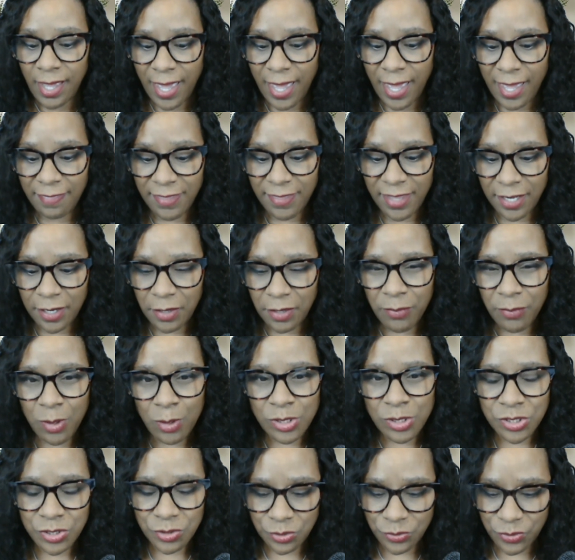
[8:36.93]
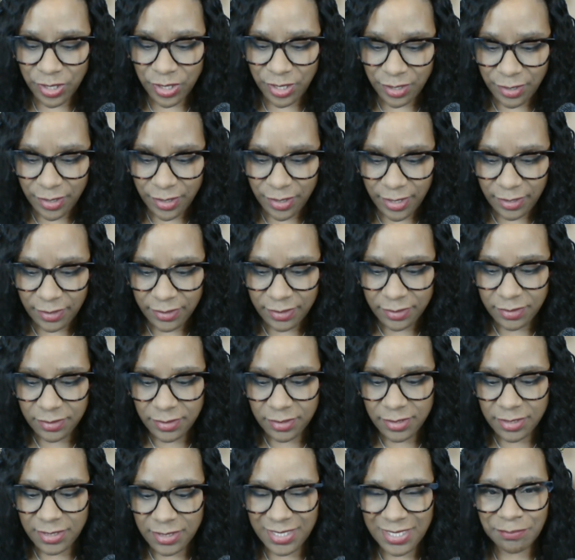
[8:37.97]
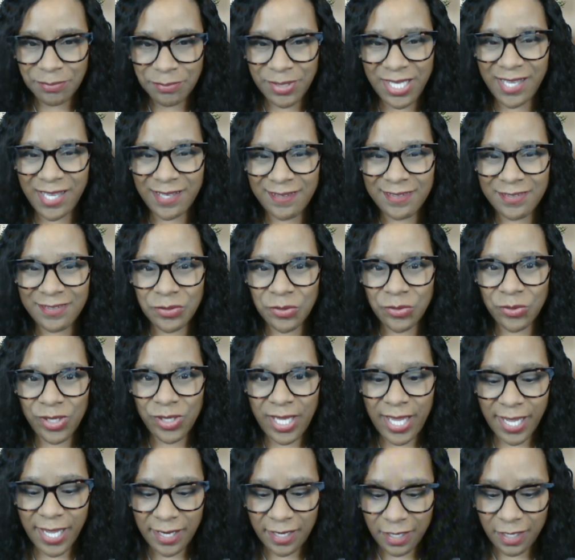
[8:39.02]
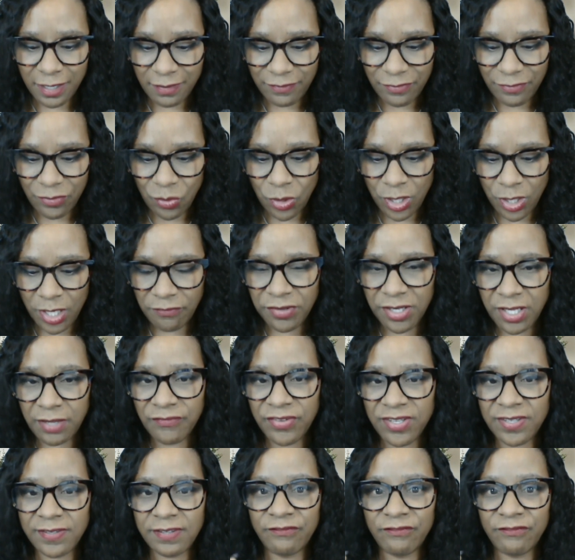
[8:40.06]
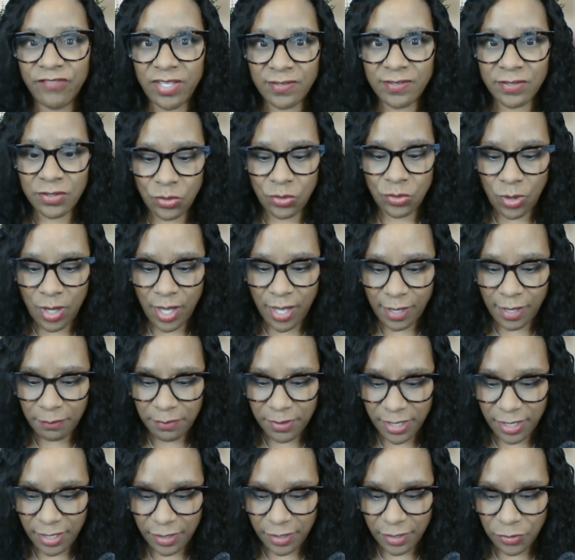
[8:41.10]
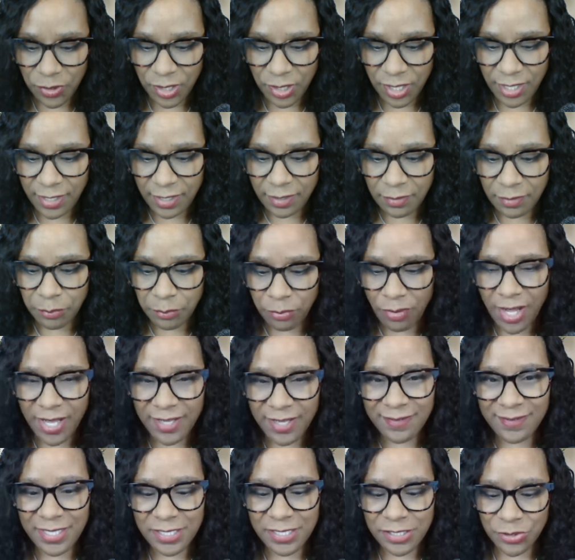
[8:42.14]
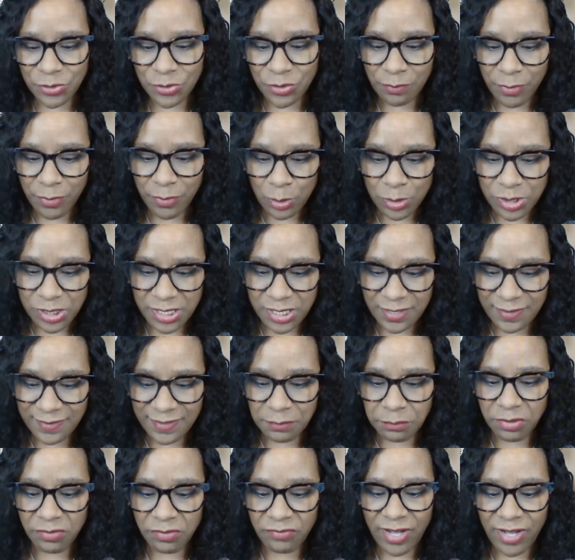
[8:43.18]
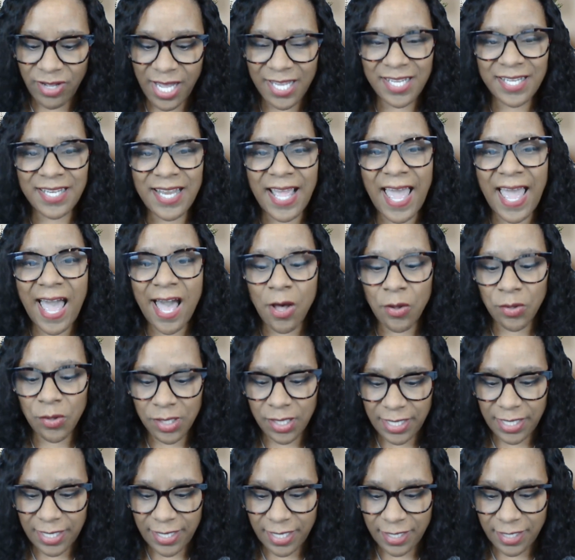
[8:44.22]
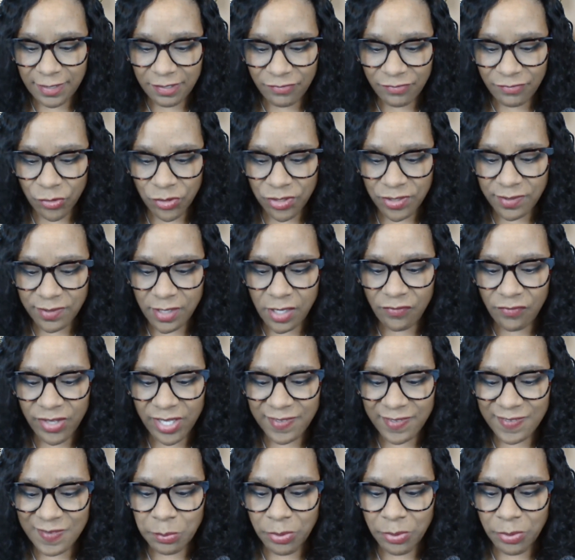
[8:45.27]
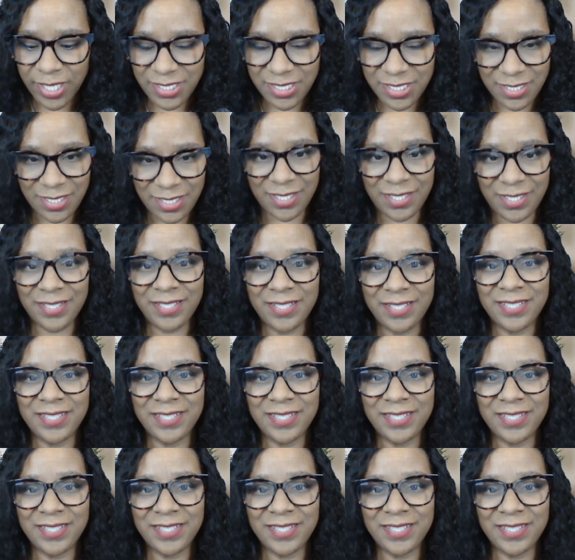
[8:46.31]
And then emotional healing. Because it's creative, or even if it's a physical hobby, you can process your emotions and provide an outlet for self expression.